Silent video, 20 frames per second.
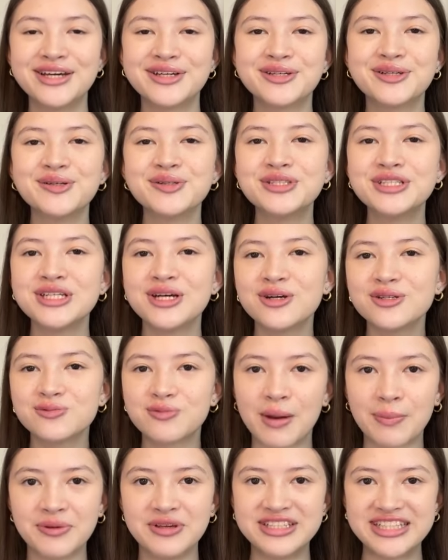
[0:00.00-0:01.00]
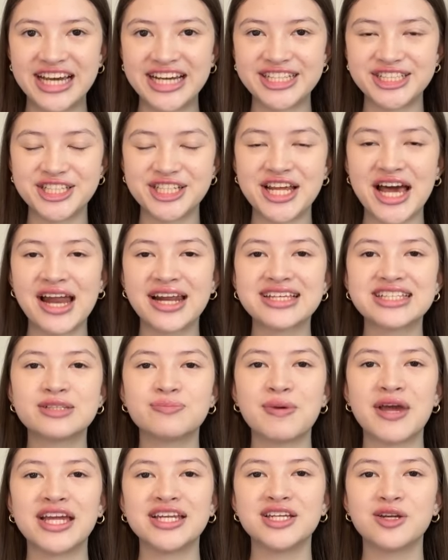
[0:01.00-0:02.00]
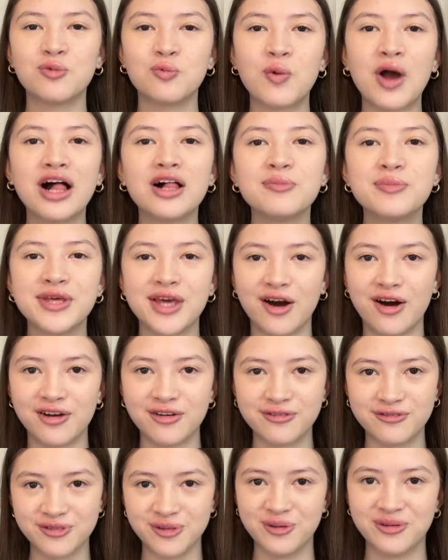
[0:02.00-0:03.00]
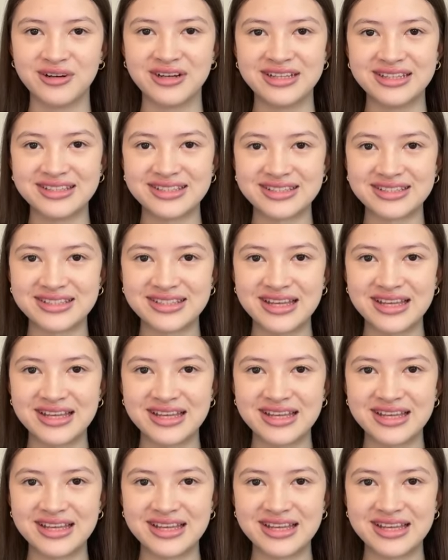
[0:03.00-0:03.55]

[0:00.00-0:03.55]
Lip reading: Guccio's reputation had expanded well beyond Florence.